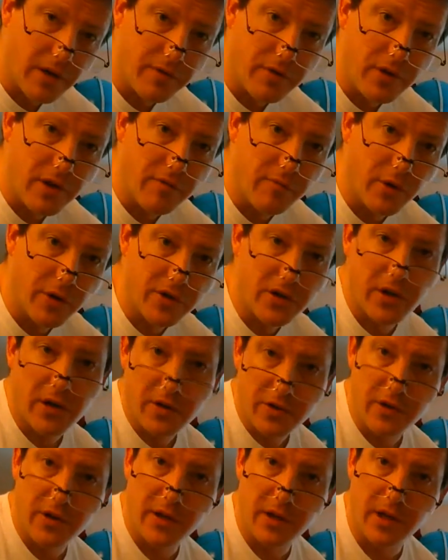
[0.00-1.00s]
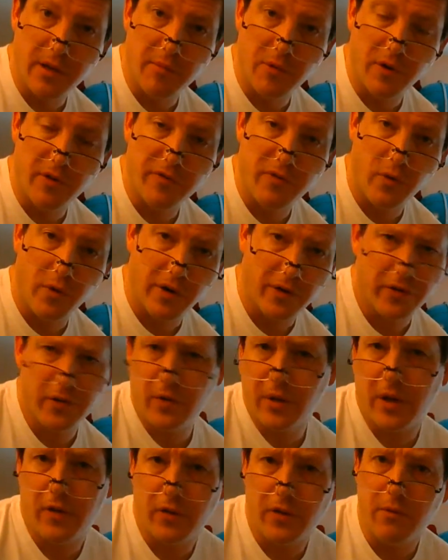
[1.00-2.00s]
if you have more charge, you're going to get more force.
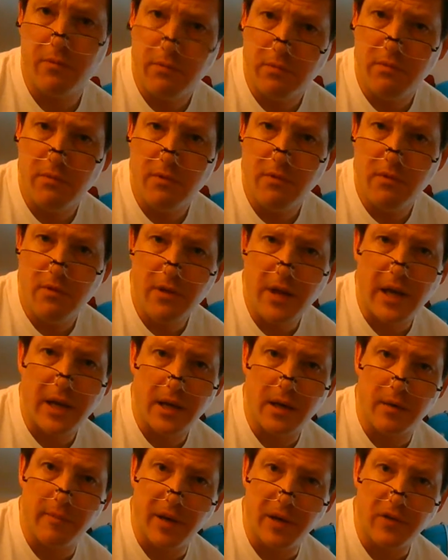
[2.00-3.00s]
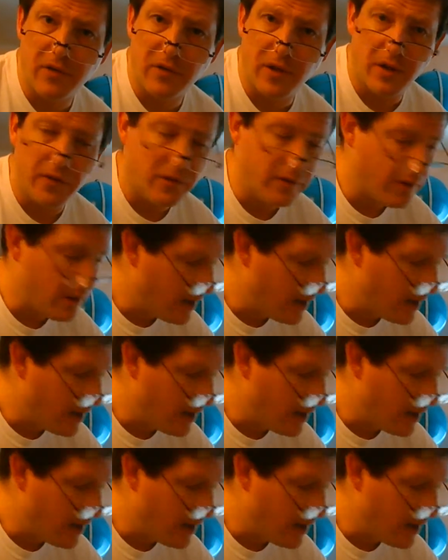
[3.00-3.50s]
Okay, so that kind of makes sense.